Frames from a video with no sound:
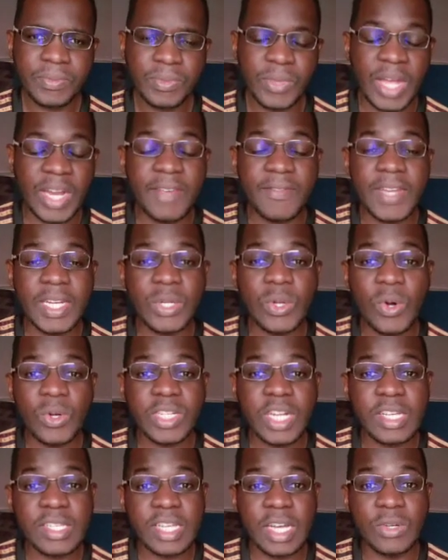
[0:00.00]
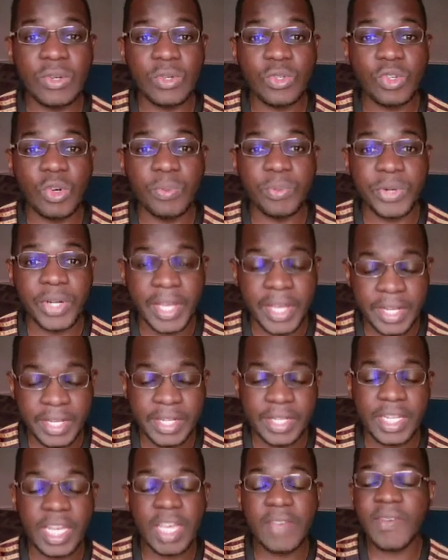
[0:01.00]
that even doctors cannot
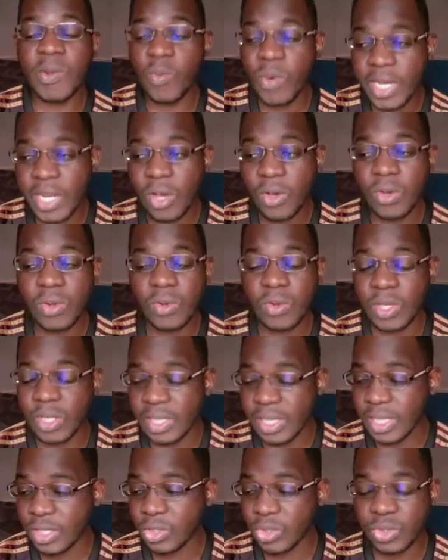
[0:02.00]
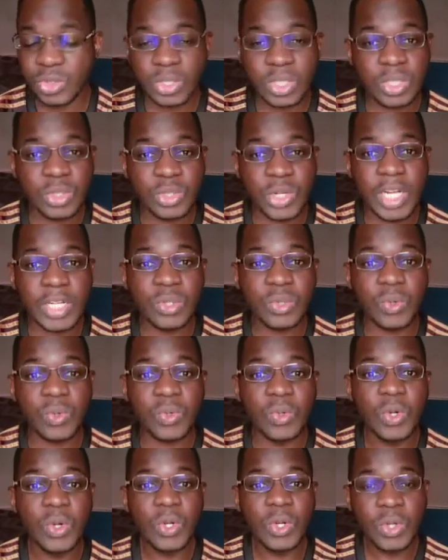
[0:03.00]
comprehend it. Even when they, they, they, they try
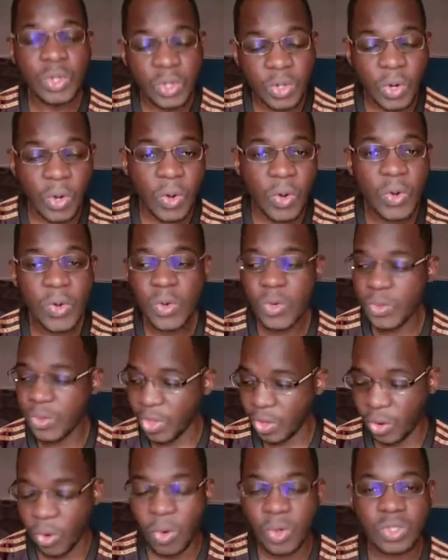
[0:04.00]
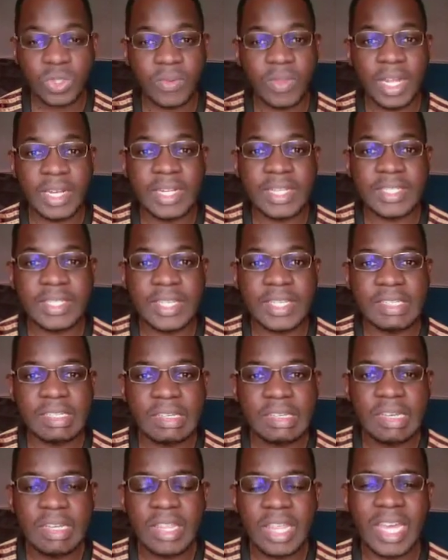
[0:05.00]
to know the cause of that
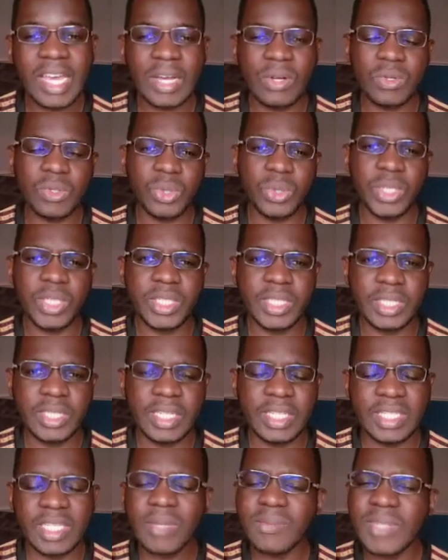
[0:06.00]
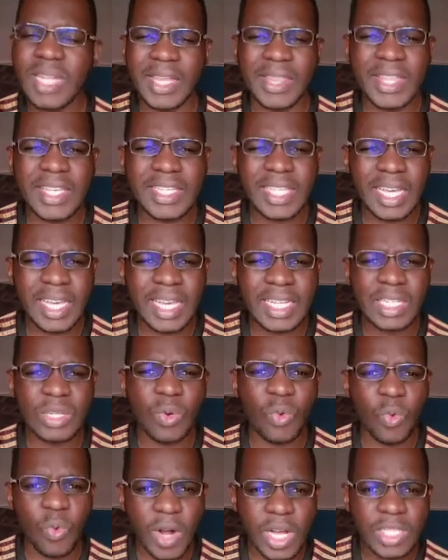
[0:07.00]
disease, they cannot treat it. It seems like things are
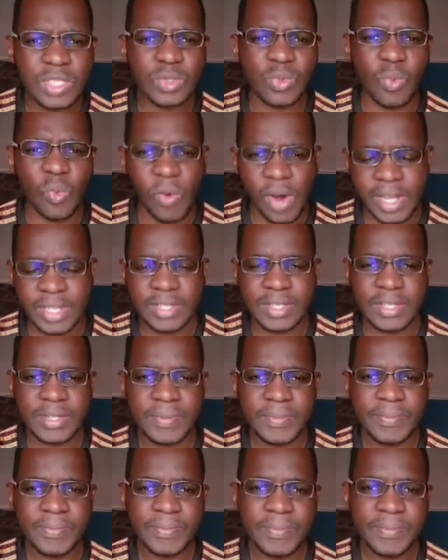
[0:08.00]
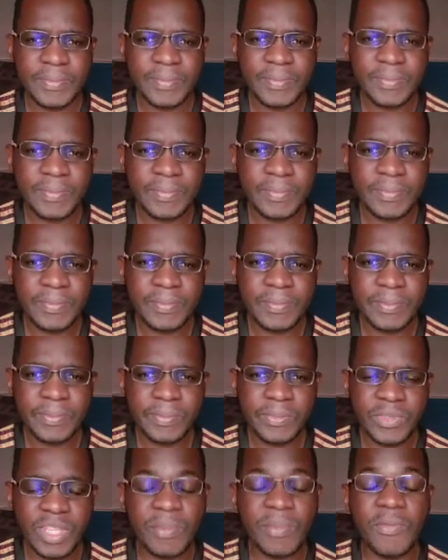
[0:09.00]
getting worse to worse.
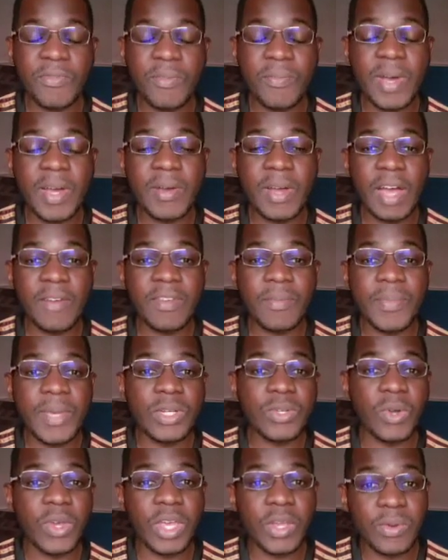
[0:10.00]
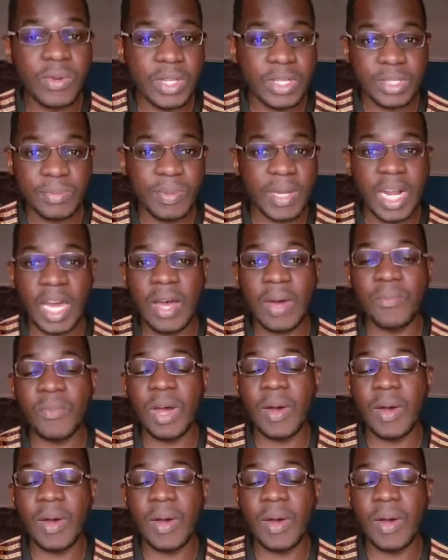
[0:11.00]
Some of you might have a mental illness, but I'm,